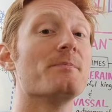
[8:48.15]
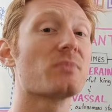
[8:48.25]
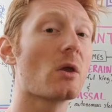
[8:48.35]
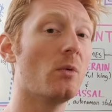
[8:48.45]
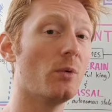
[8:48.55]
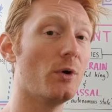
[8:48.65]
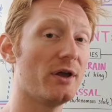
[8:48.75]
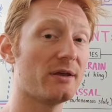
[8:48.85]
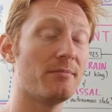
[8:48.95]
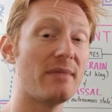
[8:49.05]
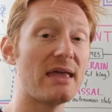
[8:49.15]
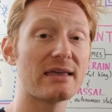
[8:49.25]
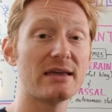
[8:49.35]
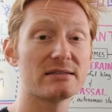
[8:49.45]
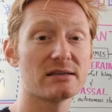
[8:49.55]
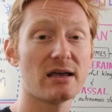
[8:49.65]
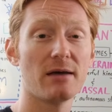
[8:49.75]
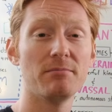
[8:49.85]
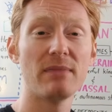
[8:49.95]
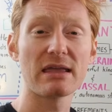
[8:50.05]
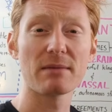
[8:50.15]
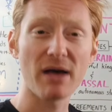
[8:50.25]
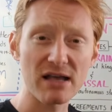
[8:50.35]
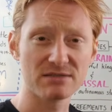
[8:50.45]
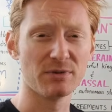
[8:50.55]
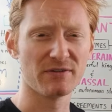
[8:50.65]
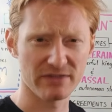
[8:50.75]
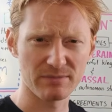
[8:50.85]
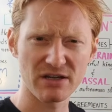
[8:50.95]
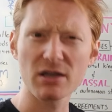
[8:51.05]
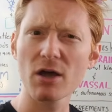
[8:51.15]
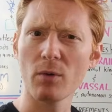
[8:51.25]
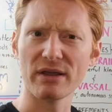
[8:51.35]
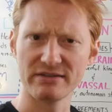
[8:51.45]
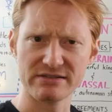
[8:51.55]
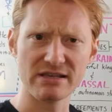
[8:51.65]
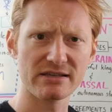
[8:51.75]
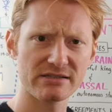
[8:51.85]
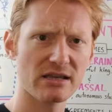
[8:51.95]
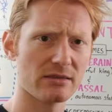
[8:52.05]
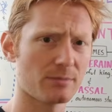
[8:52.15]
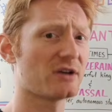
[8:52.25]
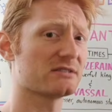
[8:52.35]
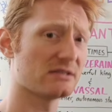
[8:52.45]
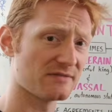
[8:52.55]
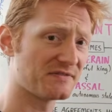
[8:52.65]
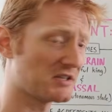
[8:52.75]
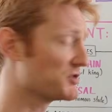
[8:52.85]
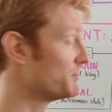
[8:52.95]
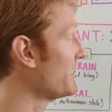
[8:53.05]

would make it possible for them to coexist in the presence of such a